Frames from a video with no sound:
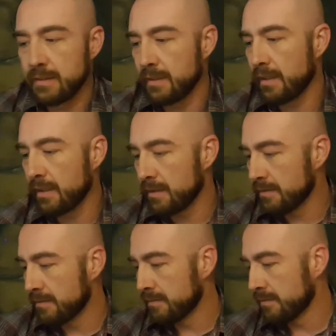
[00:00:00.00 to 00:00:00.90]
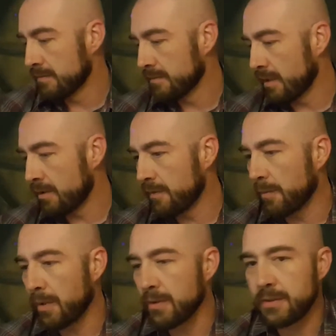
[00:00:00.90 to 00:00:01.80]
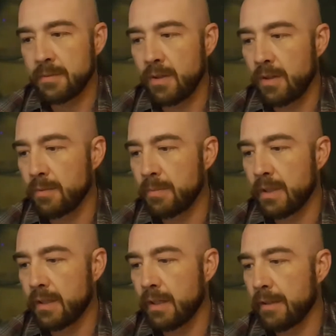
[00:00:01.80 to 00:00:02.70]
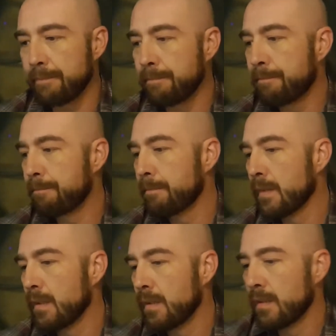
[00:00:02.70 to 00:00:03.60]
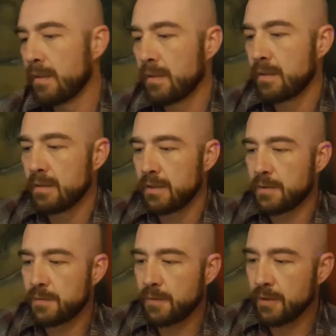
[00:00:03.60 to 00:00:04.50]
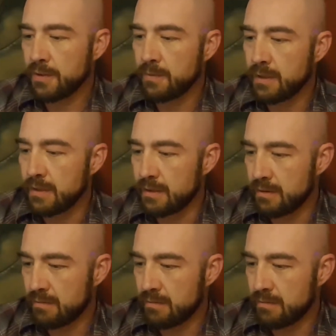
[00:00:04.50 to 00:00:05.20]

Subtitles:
I don't know if I'll post them all, but this first one is